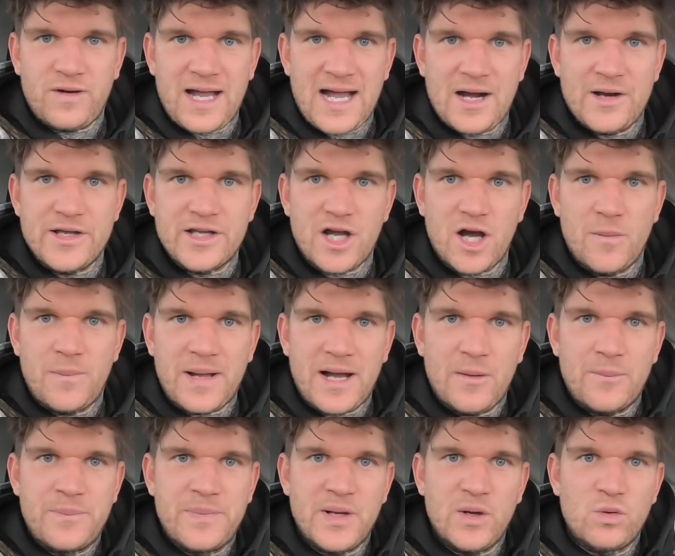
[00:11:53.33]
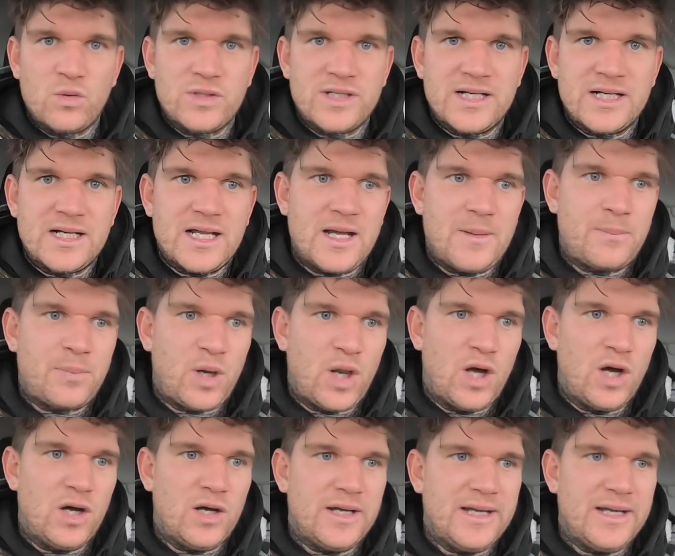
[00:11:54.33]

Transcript: how you go about building a plot.